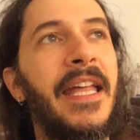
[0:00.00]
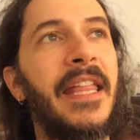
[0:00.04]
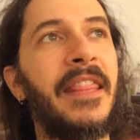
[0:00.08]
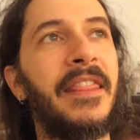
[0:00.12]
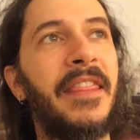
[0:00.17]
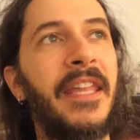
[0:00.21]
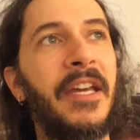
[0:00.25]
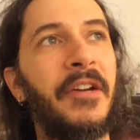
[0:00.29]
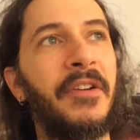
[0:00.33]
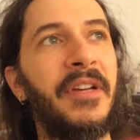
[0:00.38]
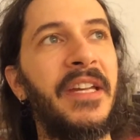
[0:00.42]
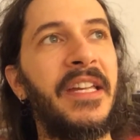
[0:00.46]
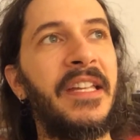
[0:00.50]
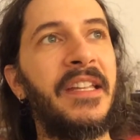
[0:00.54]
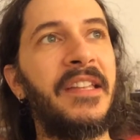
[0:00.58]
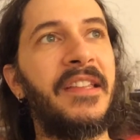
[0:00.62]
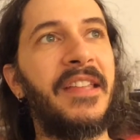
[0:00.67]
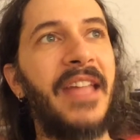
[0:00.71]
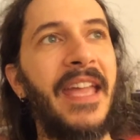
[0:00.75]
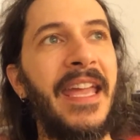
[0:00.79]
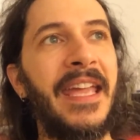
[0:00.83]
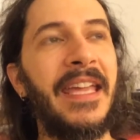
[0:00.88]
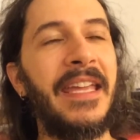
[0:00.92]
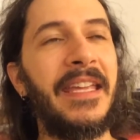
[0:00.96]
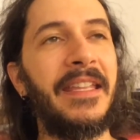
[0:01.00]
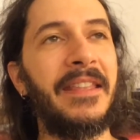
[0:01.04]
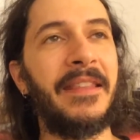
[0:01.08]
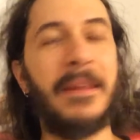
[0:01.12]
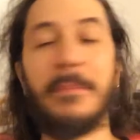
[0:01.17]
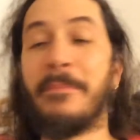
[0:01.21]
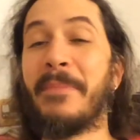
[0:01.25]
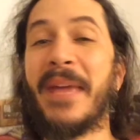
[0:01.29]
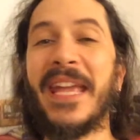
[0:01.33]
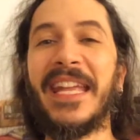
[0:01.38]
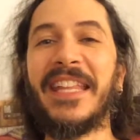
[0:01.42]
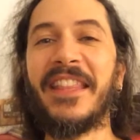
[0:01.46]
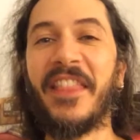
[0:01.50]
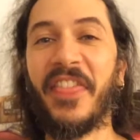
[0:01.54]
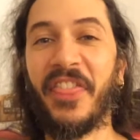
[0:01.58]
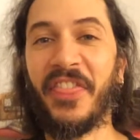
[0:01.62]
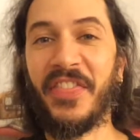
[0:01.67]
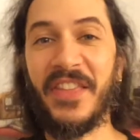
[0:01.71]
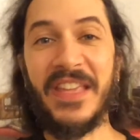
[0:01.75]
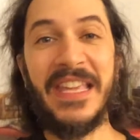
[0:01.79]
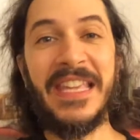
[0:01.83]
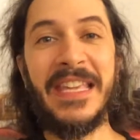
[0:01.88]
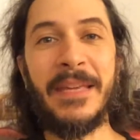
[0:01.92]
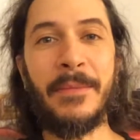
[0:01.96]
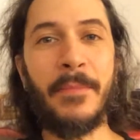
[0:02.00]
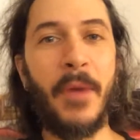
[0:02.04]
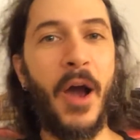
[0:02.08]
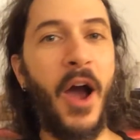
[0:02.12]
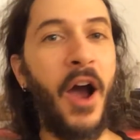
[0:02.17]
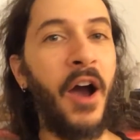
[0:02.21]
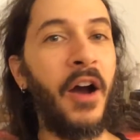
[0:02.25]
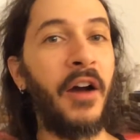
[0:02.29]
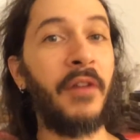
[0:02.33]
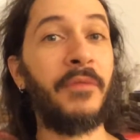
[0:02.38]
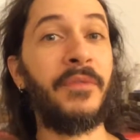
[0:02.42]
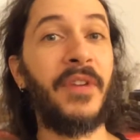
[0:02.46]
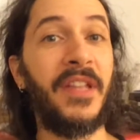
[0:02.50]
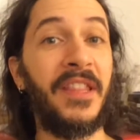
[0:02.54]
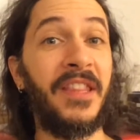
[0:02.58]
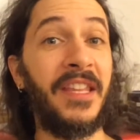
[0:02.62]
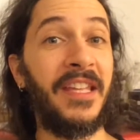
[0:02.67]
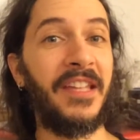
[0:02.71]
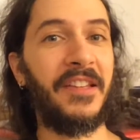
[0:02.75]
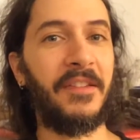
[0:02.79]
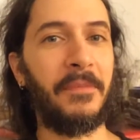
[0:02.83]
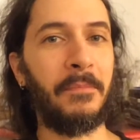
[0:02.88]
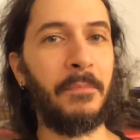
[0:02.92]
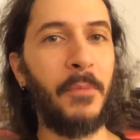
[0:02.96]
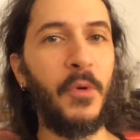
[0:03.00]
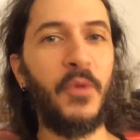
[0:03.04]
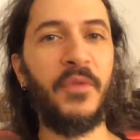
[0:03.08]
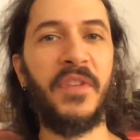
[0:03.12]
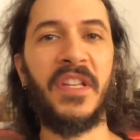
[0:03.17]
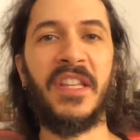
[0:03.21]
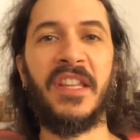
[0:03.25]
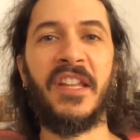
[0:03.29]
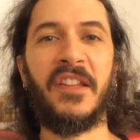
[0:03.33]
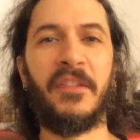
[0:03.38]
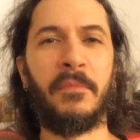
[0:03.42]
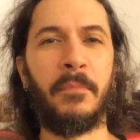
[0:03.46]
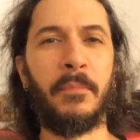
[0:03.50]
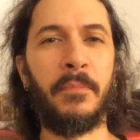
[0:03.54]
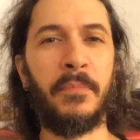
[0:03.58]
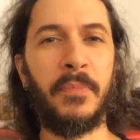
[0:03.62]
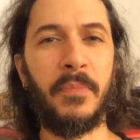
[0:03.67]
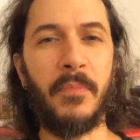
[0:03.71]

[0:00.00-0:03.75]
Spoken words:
there is the main theme of this movie, this